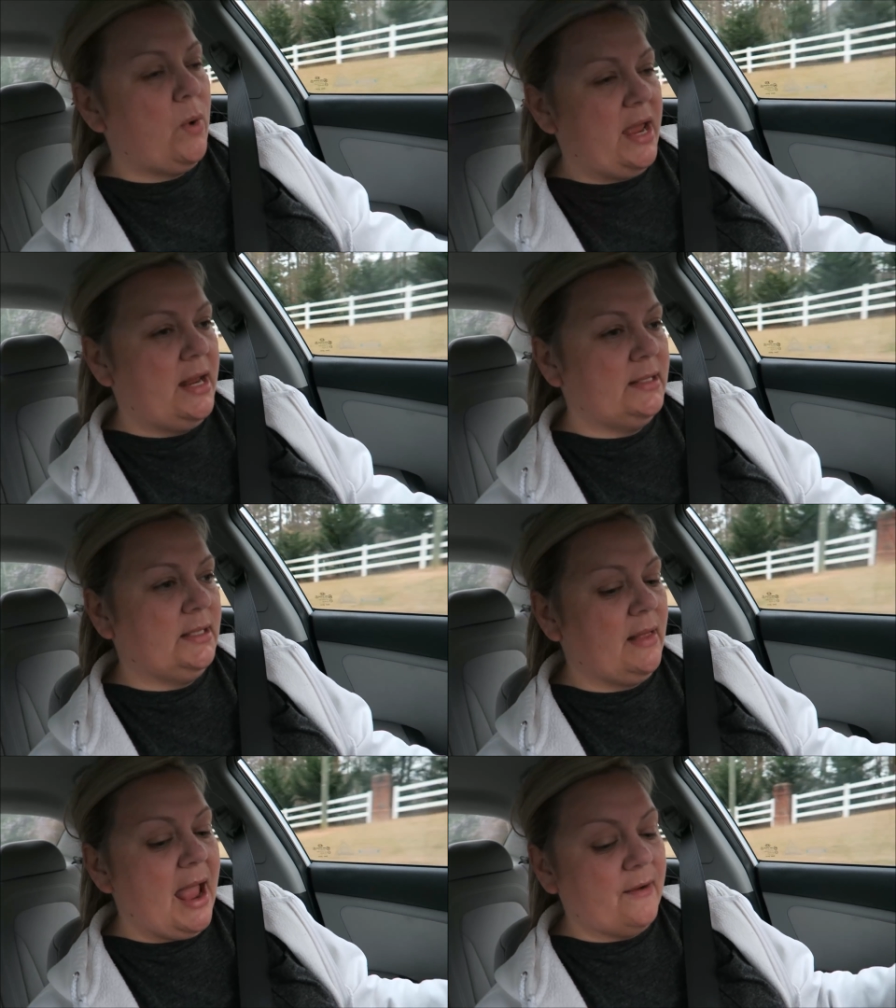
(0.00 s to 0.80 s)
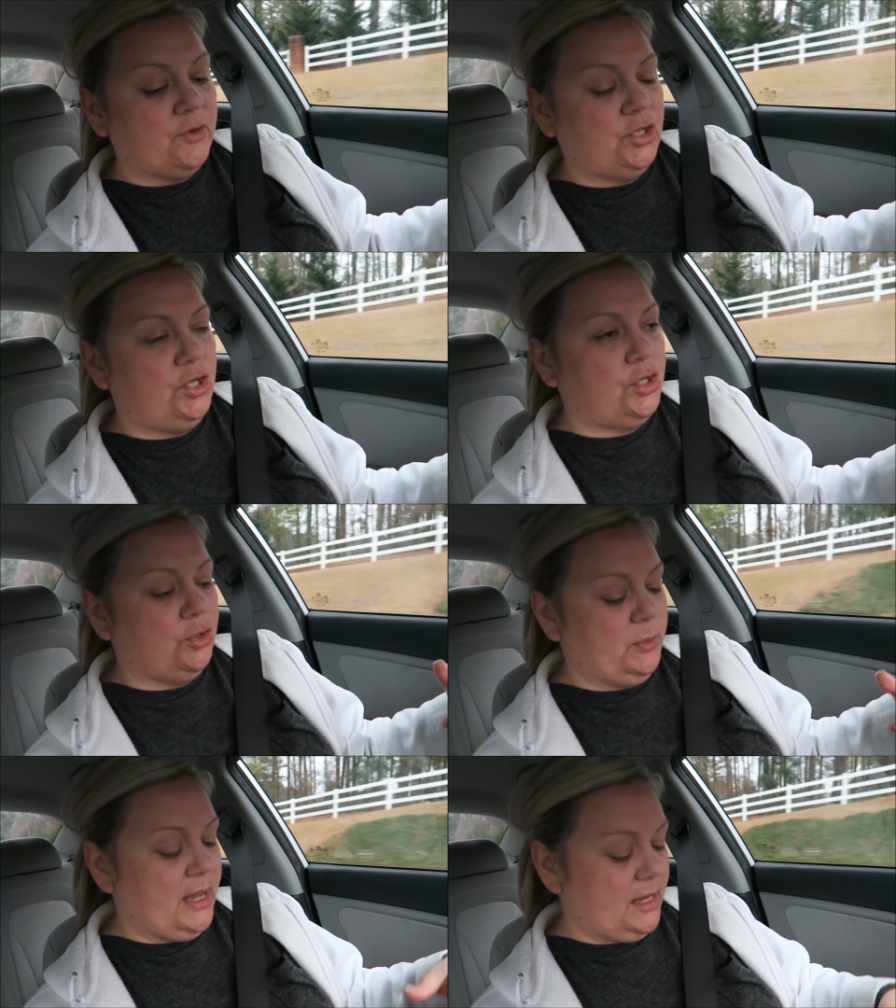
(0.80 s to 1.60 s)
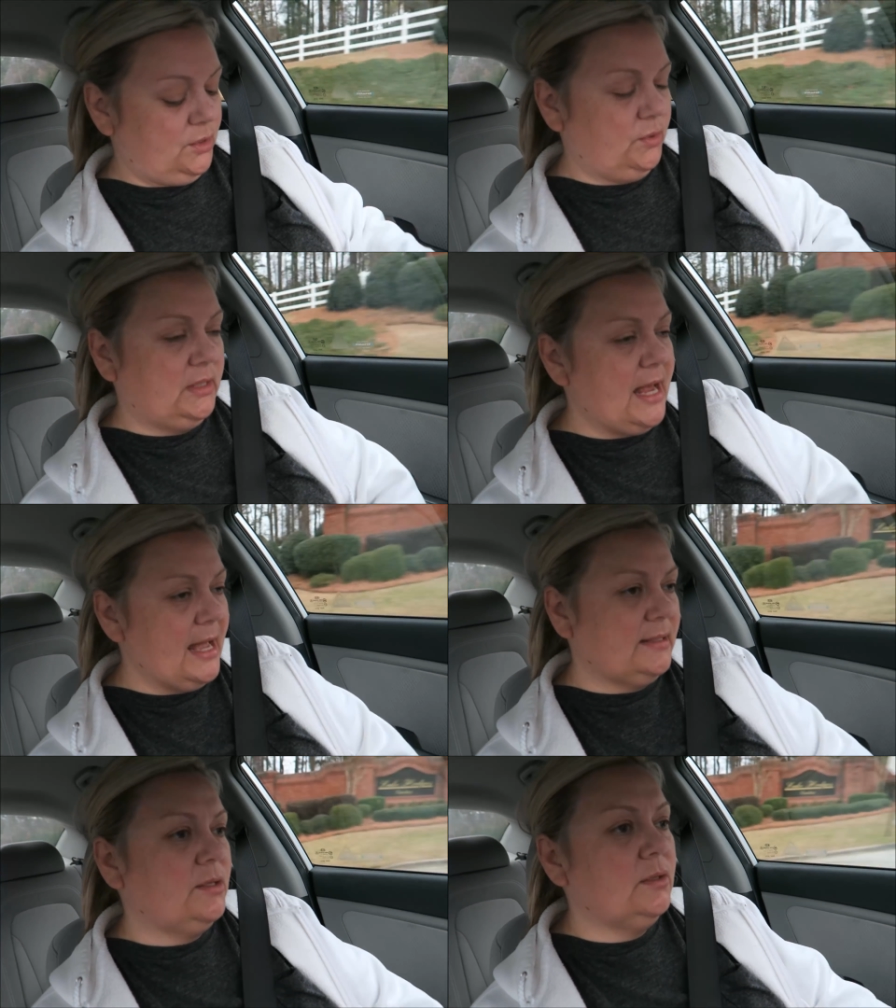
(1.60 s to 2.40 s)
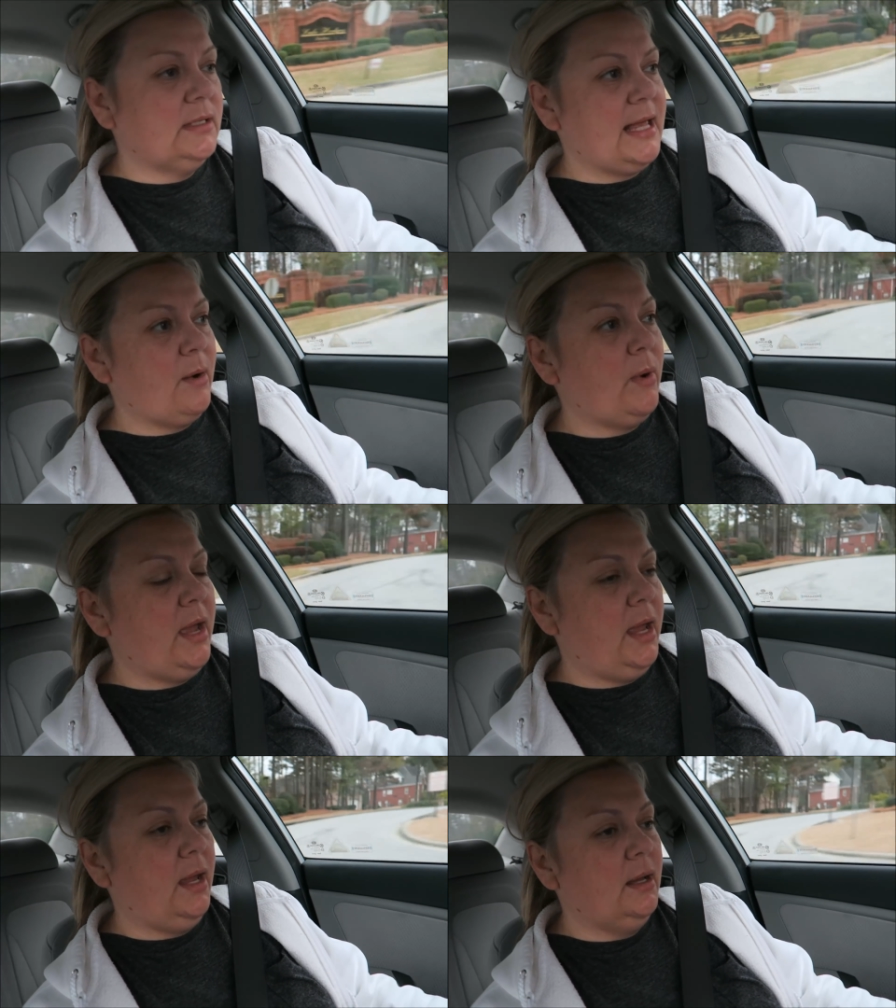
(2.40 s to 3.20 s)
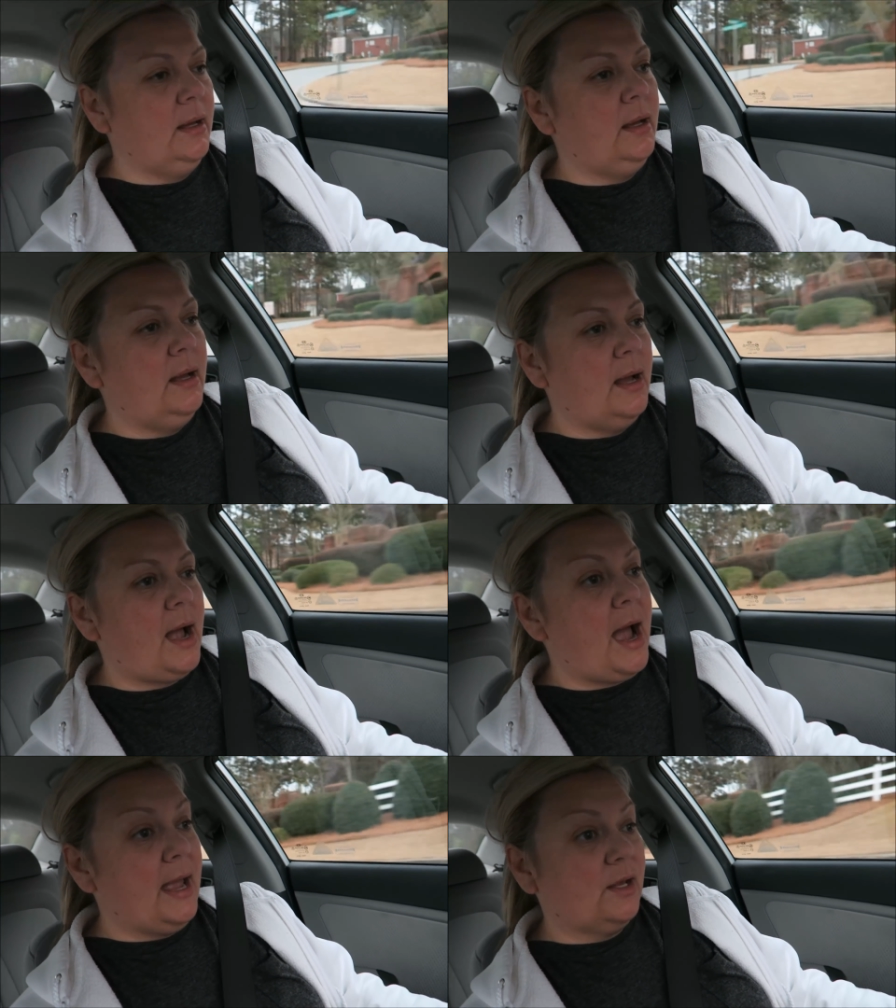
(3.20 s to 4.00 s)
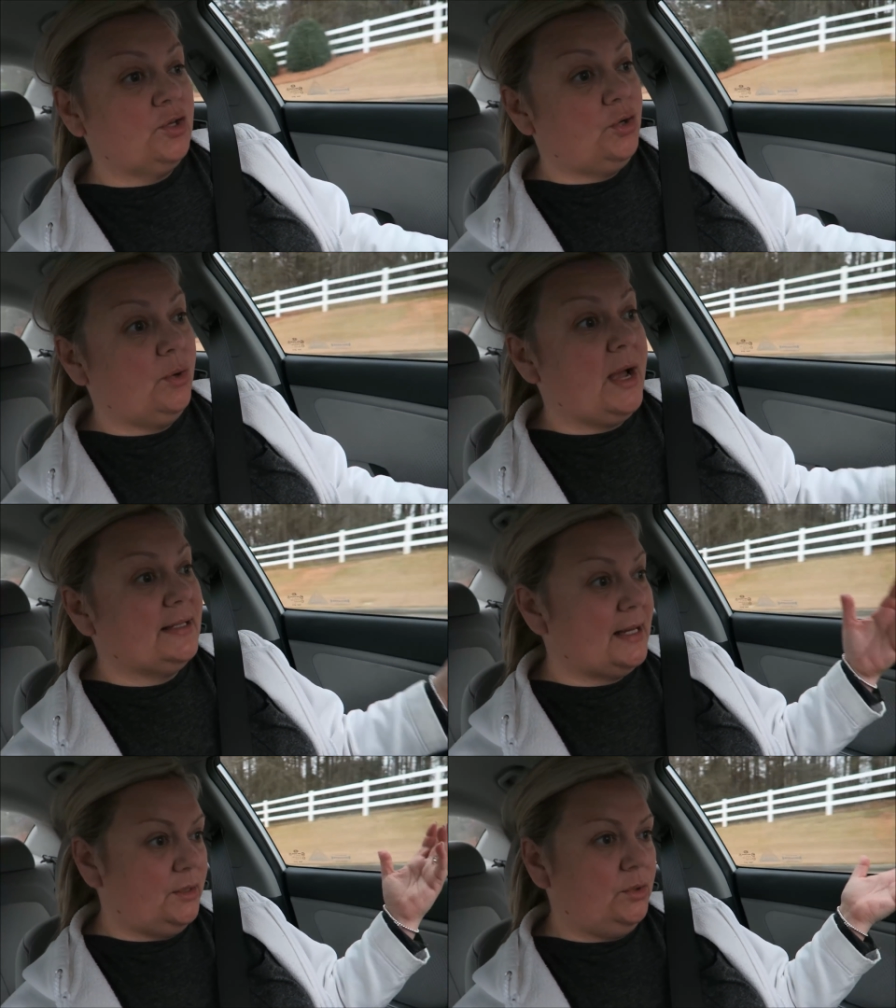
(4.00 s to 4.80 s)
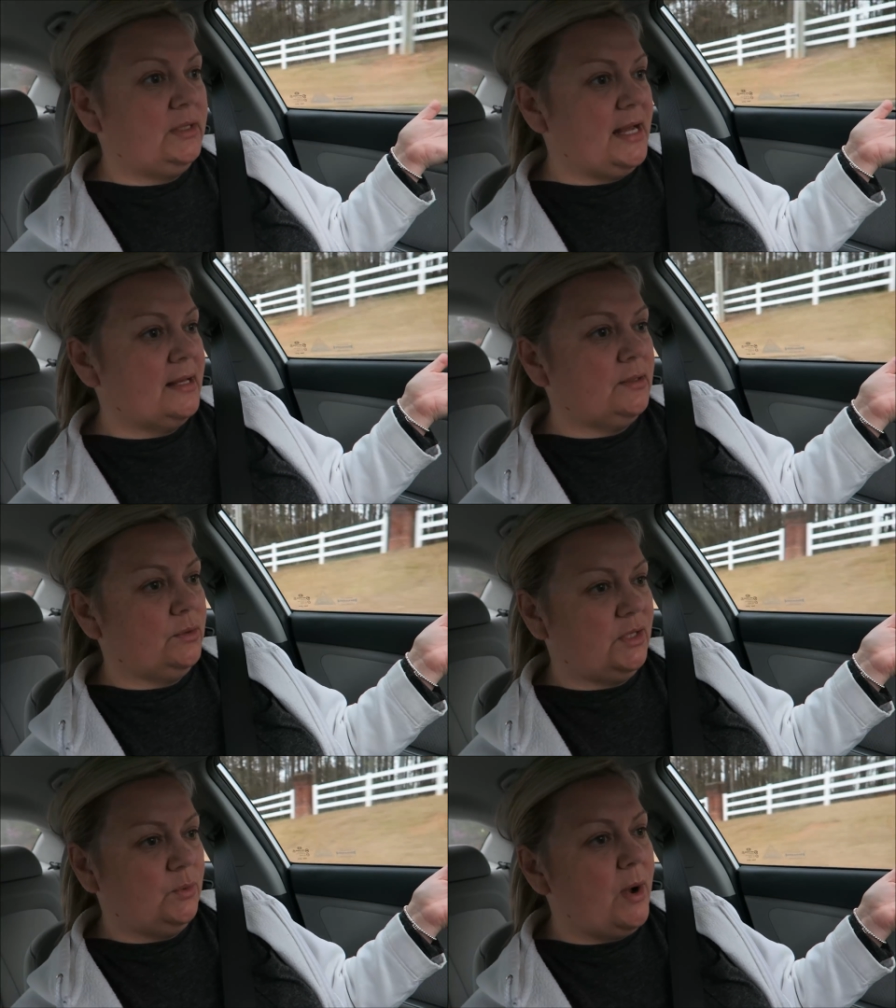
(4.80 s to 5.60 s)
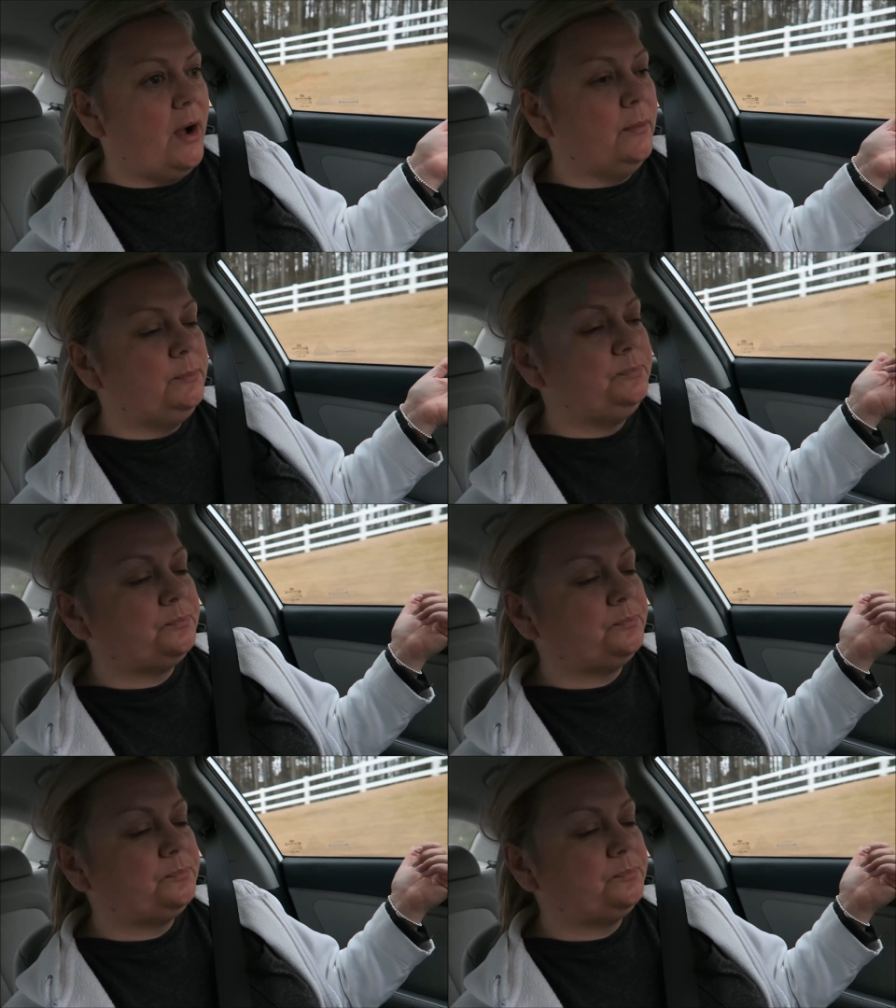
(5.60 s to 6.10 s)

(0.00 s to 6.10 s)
wait until after she shows me how to do the tassels. That way I can show you guys how to do the tassels as well.